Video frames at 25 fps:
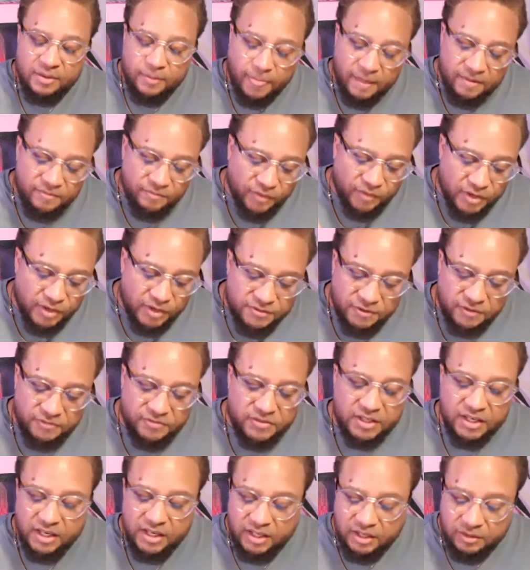verse
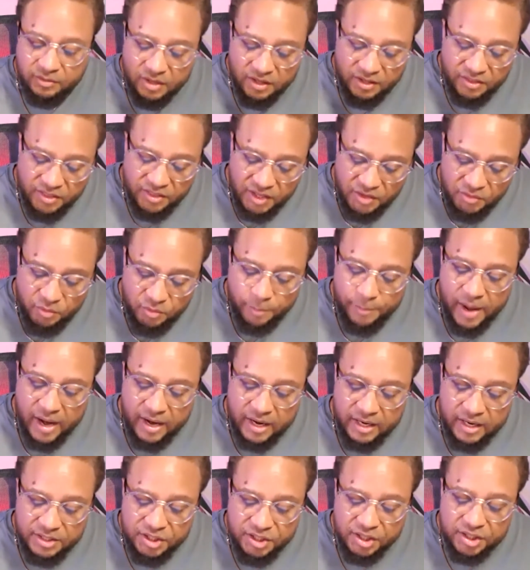fifteen, then
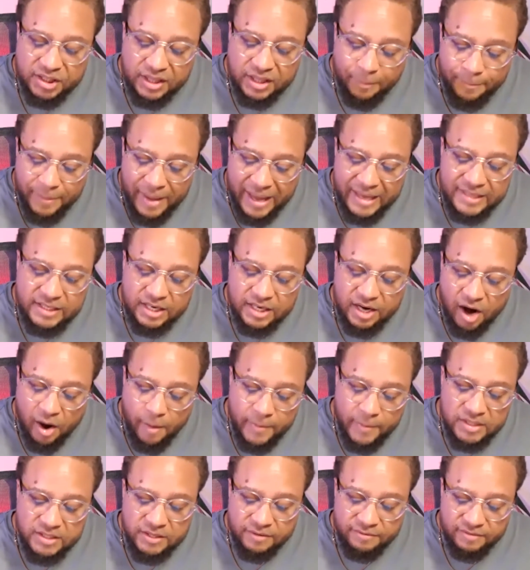Rebecca took the best
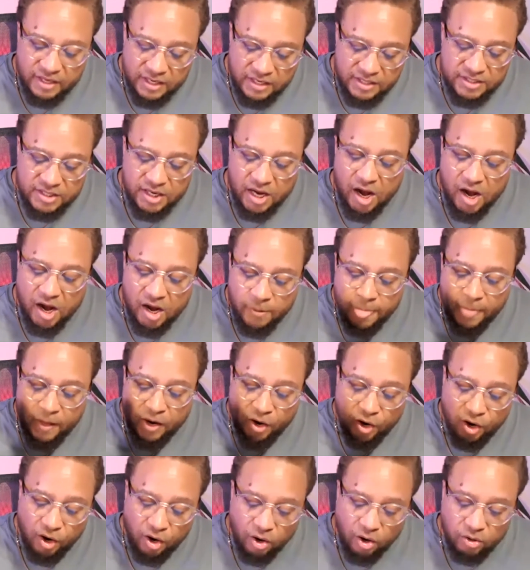garments of Esau,
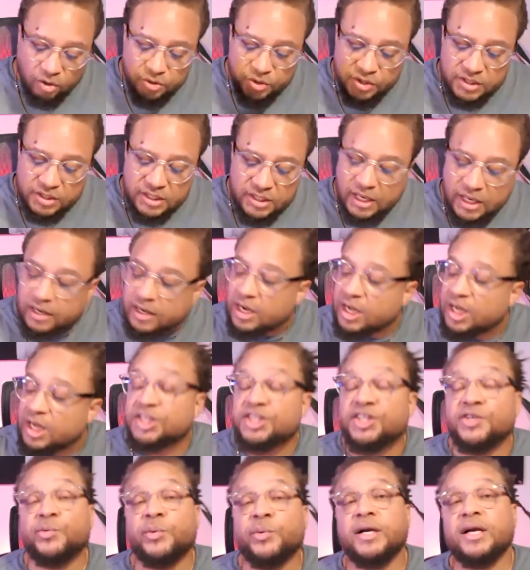her older son.
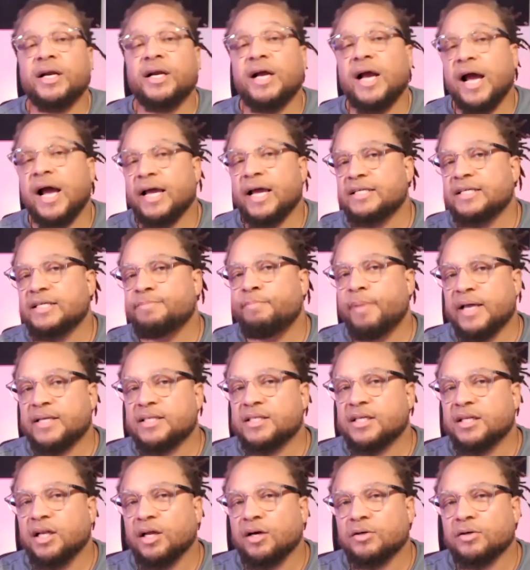She went and got his best
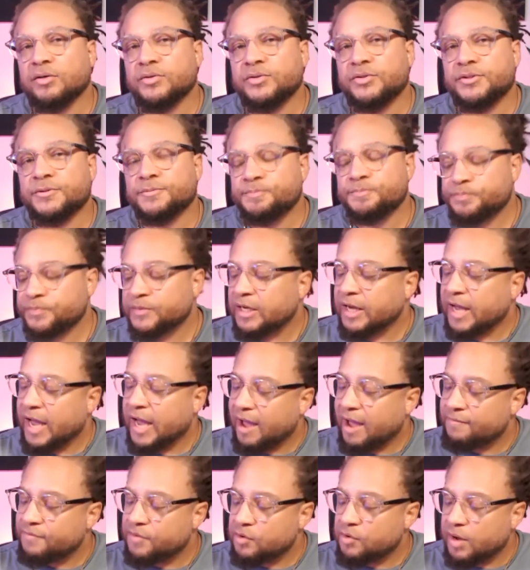clothes.
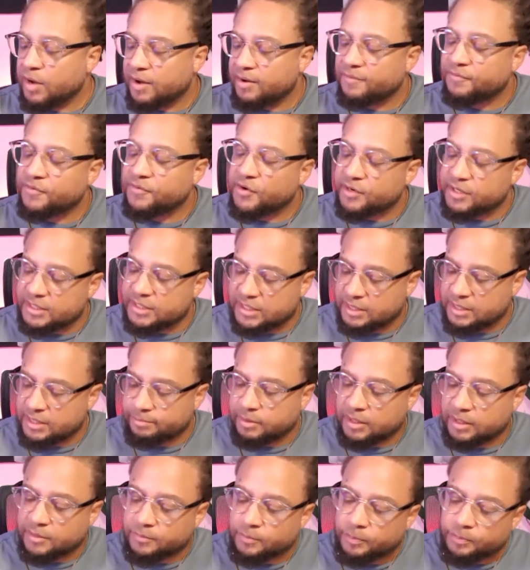Have you, if you're a
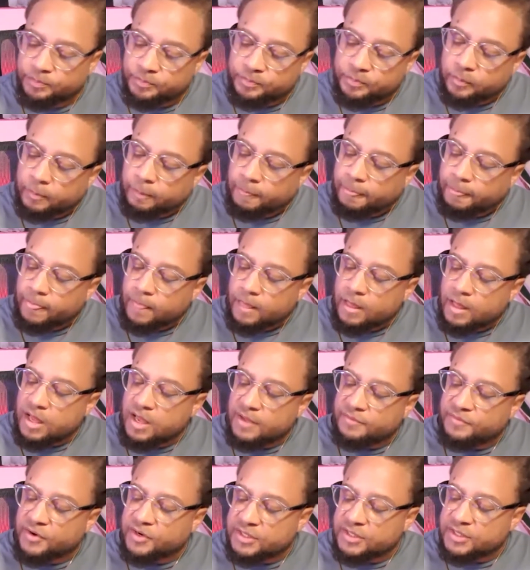sibling,
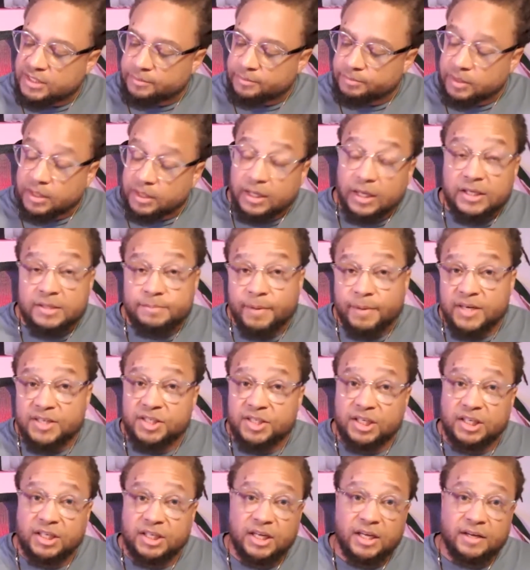if you're a sibling,
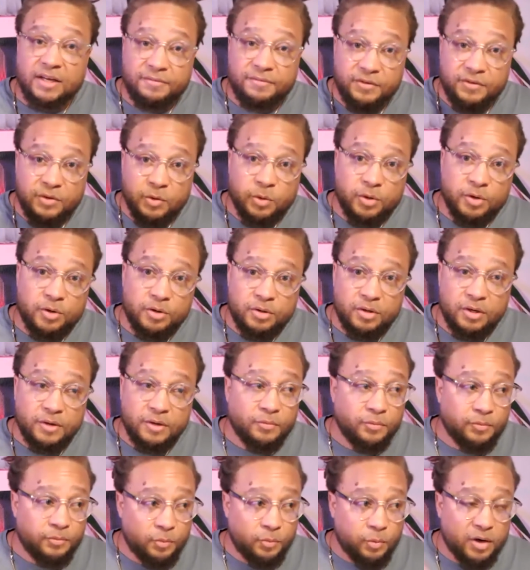especially if you're, if
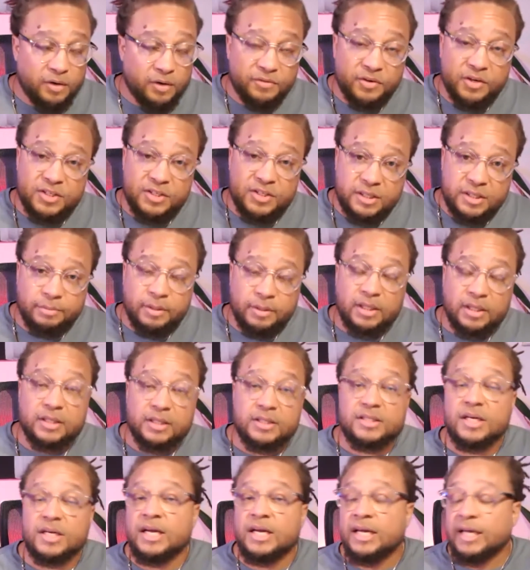one of your siblings
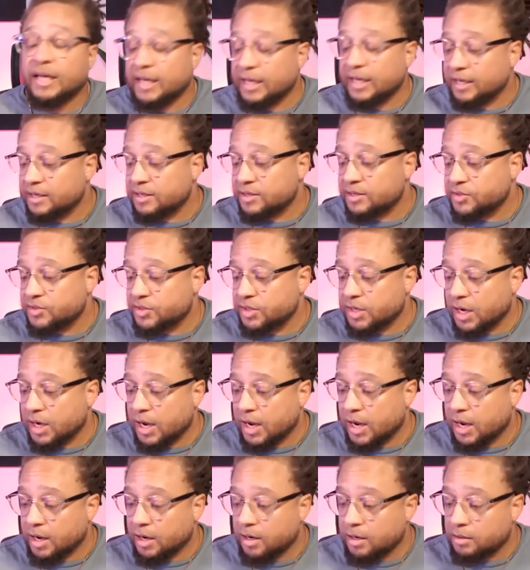is,
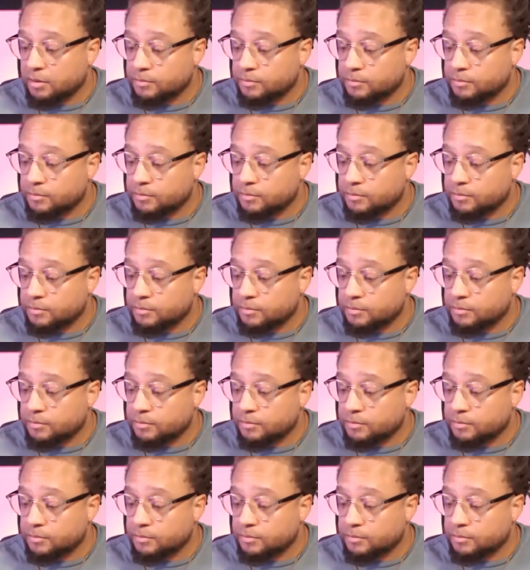uh,